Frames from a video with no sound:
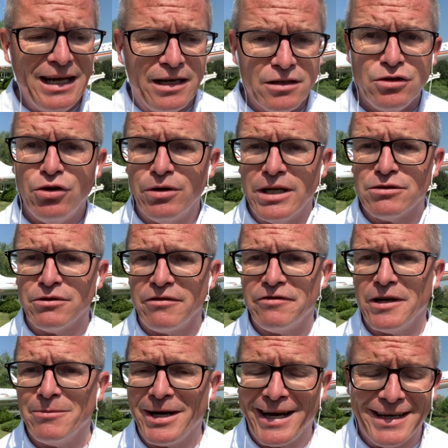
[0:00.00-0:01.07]
You can
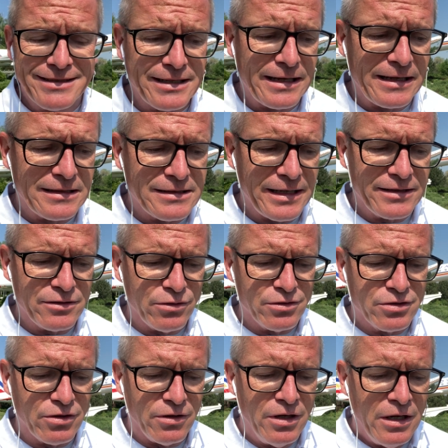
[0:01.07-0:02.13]
refer my articles and
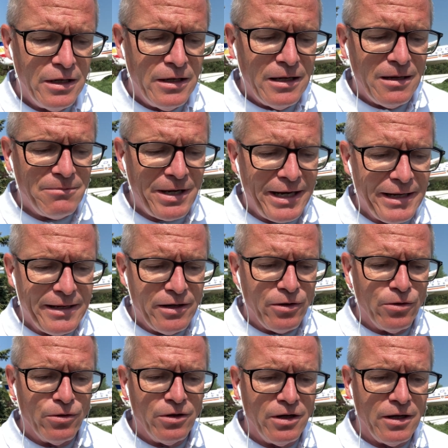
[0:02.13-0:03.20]
also my
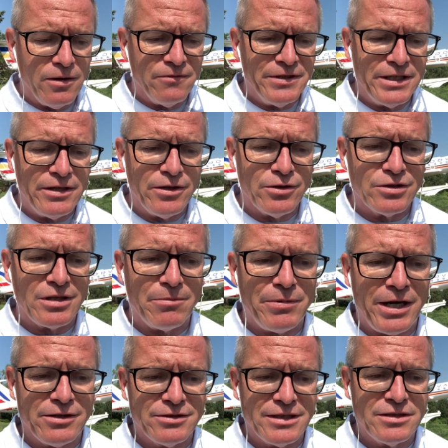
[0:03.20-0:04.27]
whole videos
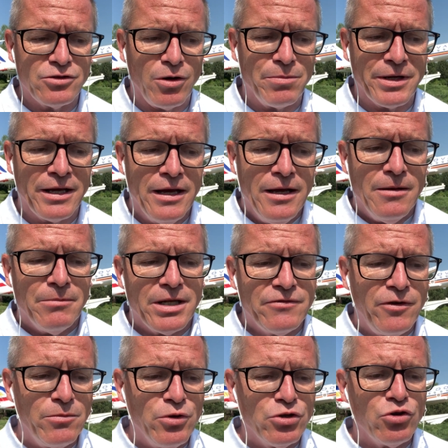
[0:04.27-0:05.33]
about this topic. But
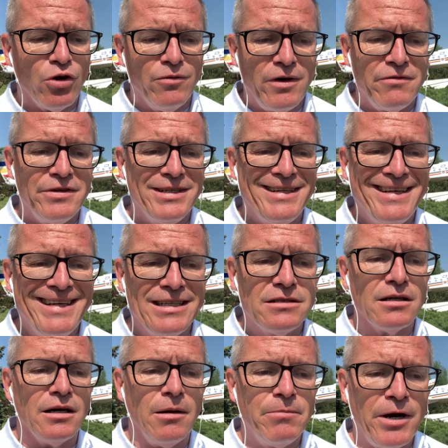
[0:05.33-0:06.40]
for Moldova we need
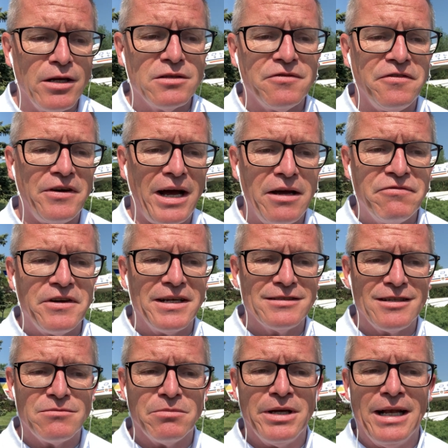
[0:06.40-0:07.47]
about
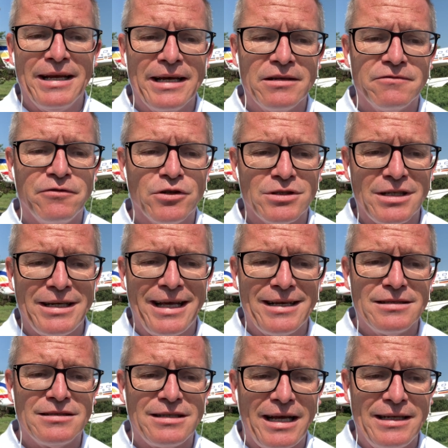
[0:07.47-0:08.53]
500 million for the
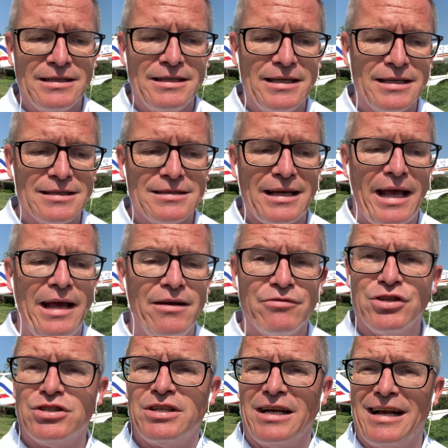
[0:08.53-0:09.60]
next 10 years
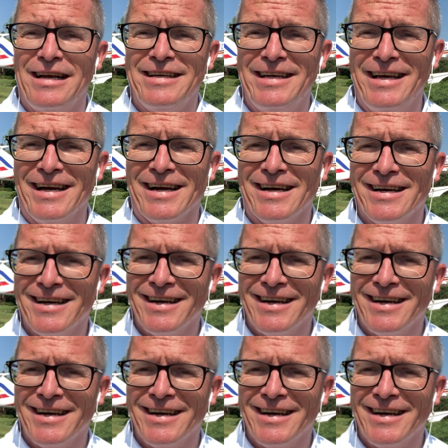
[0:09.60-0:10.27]
every single year.